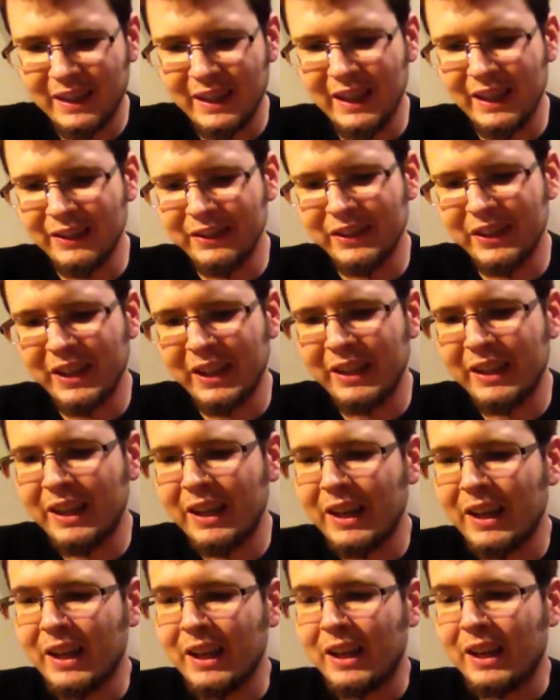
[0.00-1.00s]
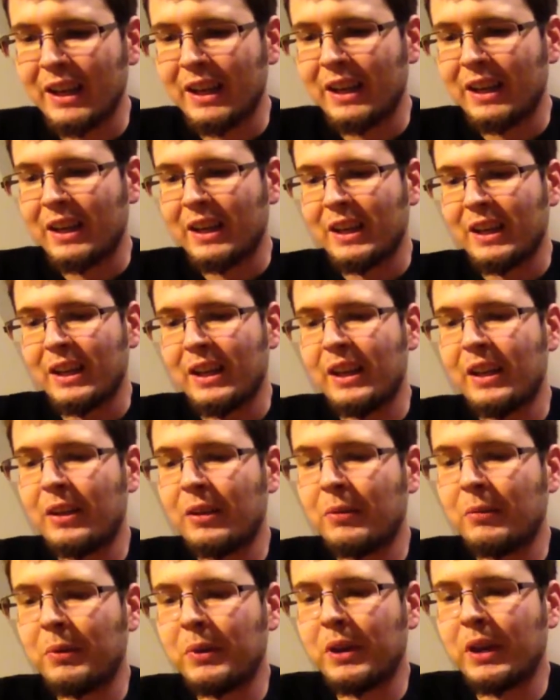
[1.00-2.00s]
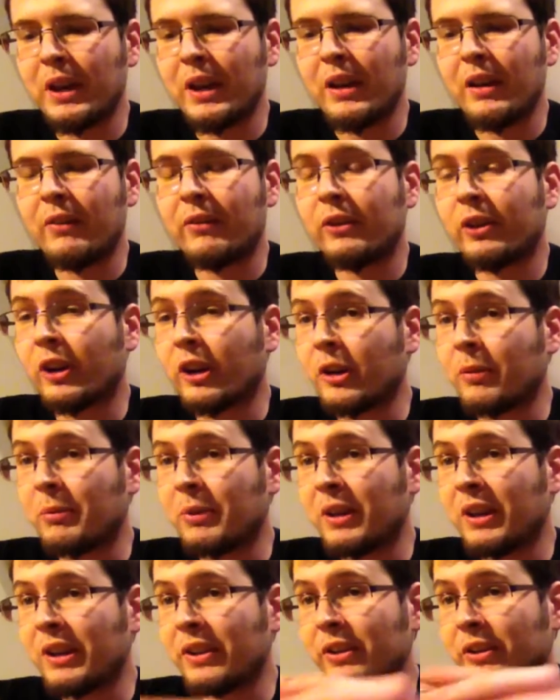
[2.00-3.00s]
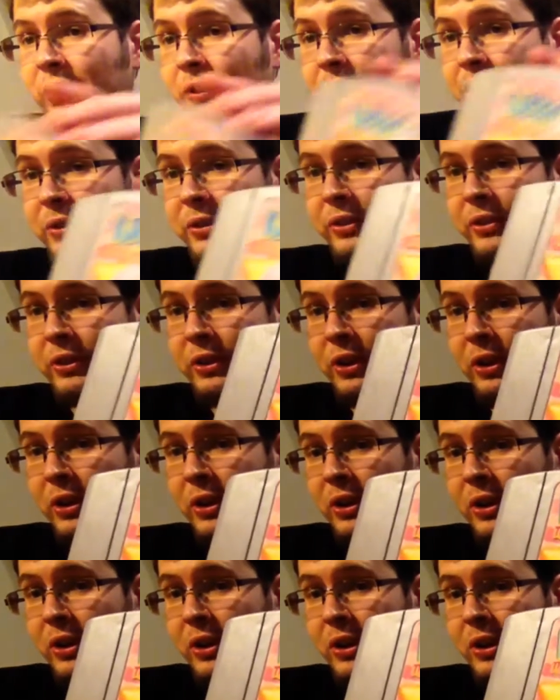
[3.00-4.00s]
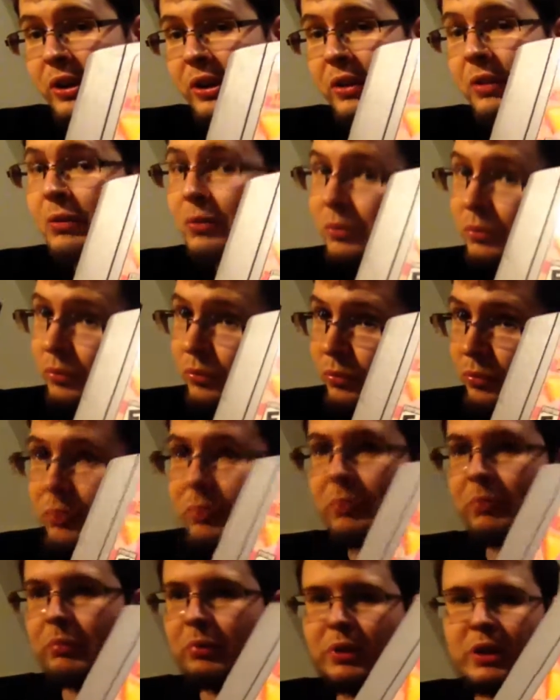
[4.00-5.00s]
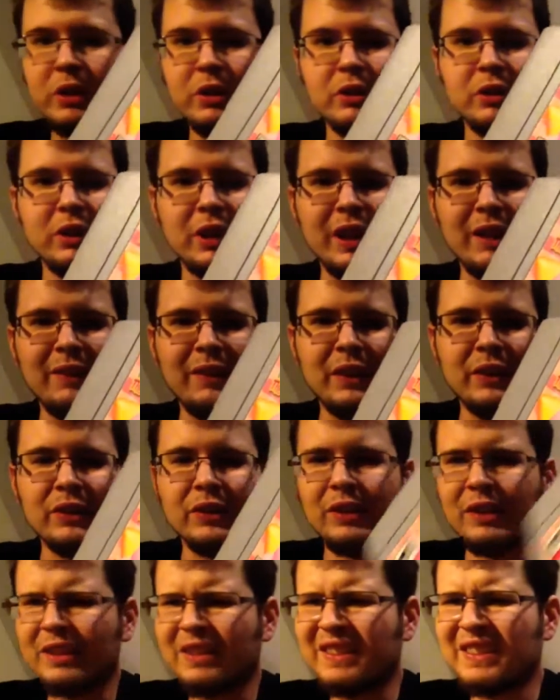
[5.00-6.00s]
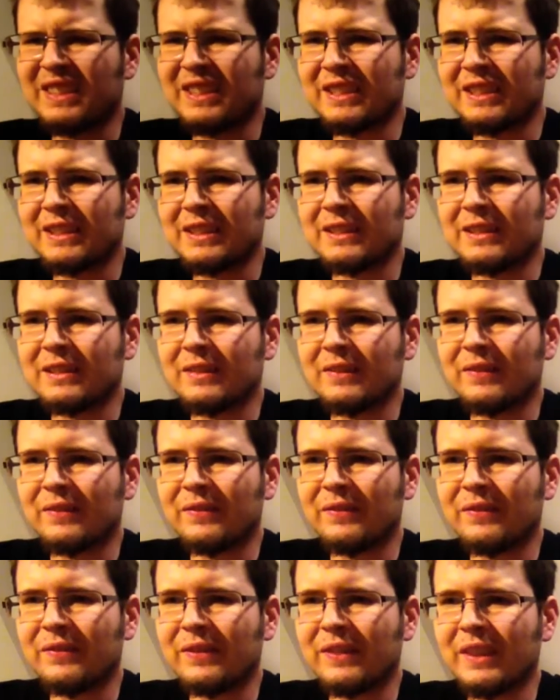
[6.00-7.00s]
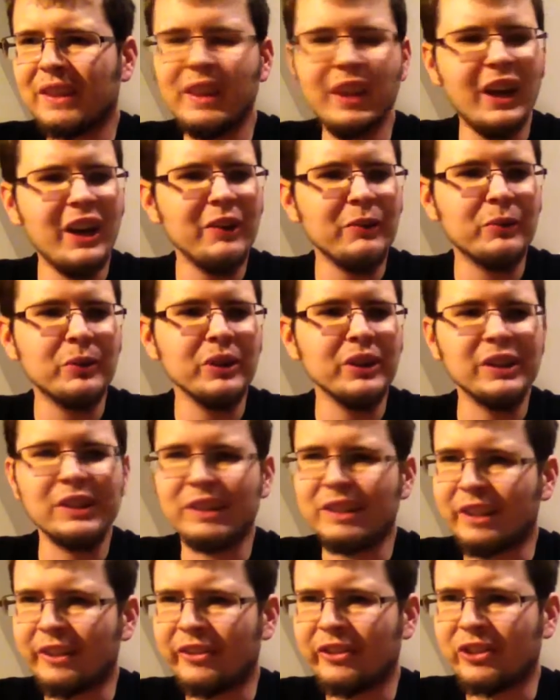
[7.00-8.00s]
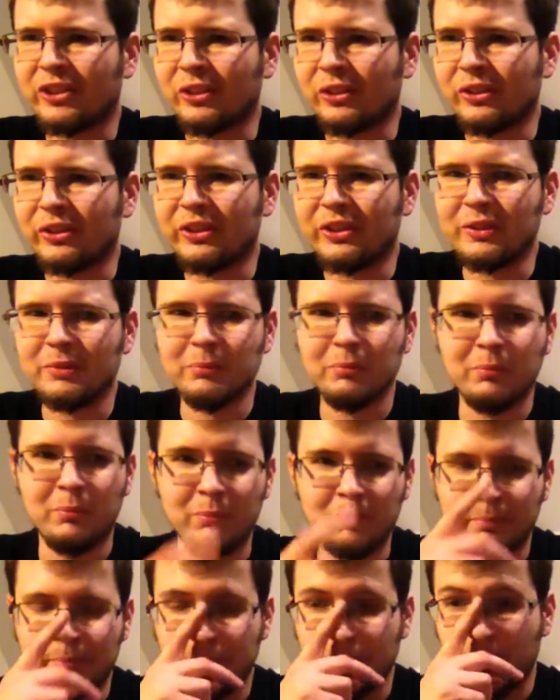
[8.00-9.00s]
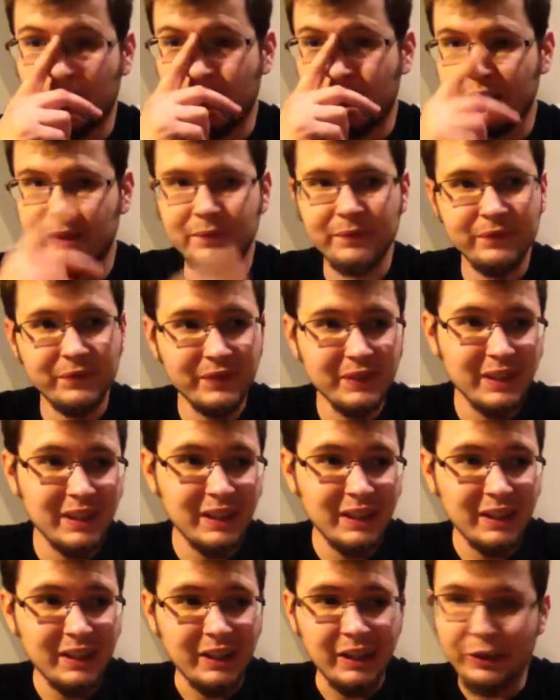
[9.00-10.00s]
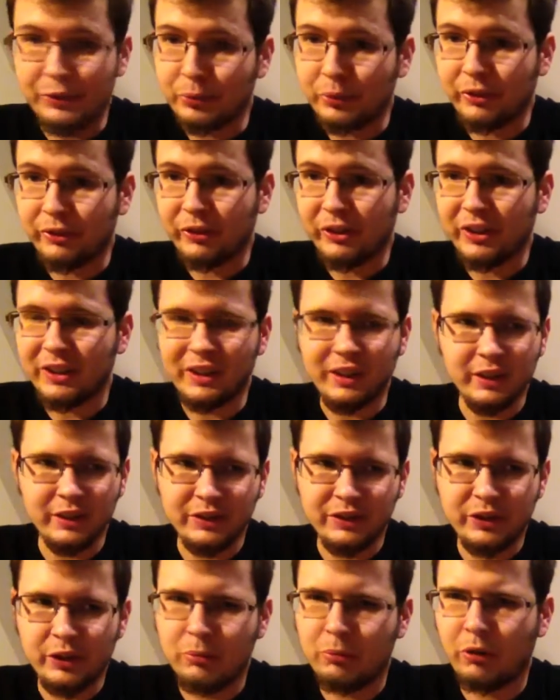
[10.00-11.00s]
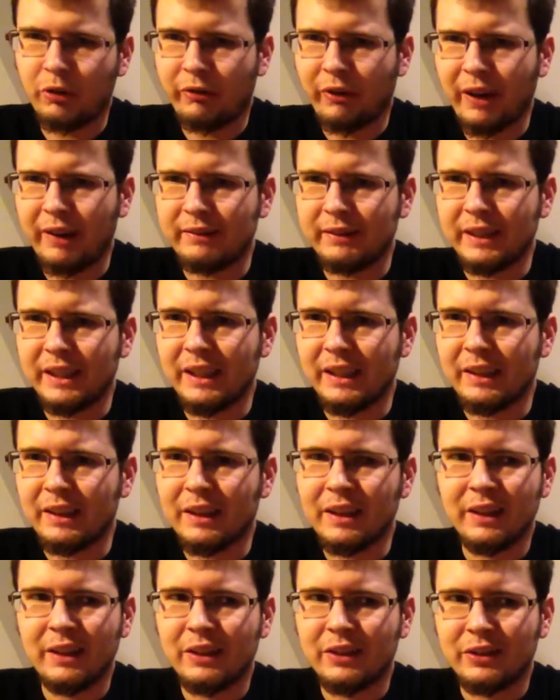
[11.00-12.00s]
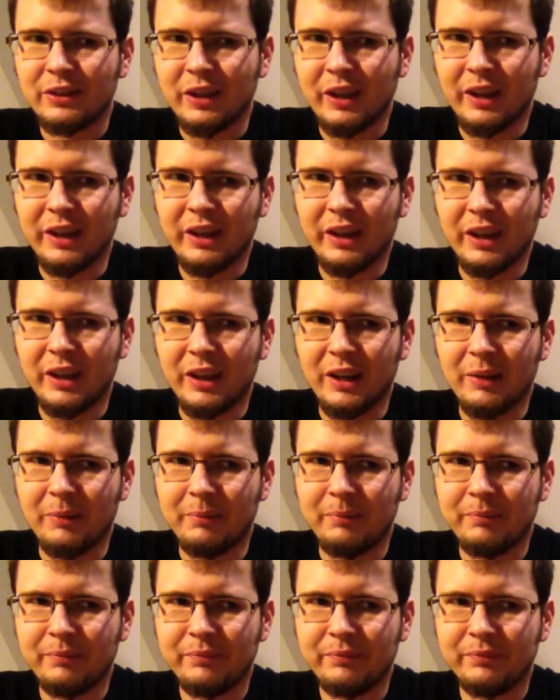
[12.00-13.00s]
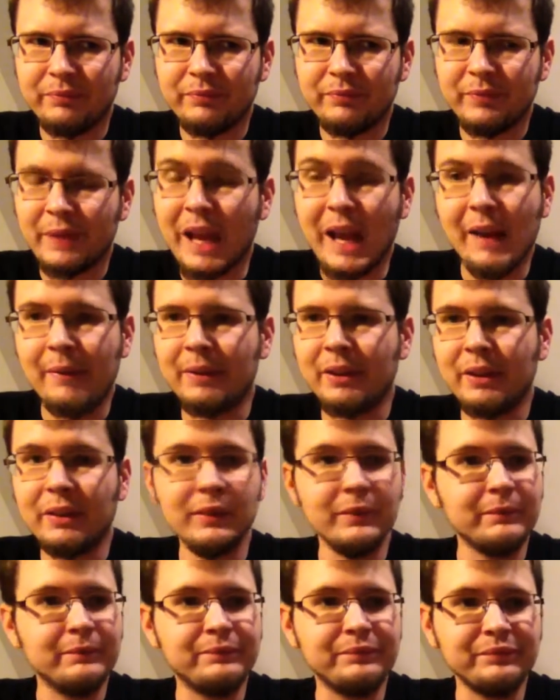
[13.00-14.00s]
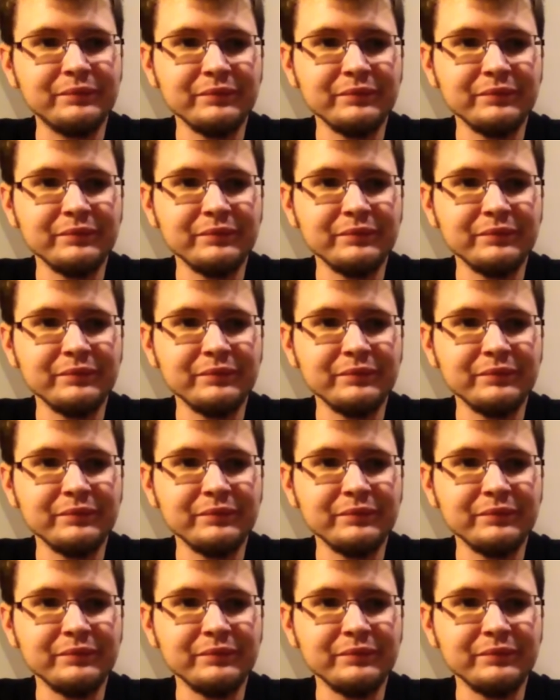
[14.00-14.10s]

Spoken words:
outside. Here we have Kirby and the Crystal Shard. Pretty good game, actually. I mean, it's not really difficult, but it's really fun, and it's 2.5D. And yeah, I mean,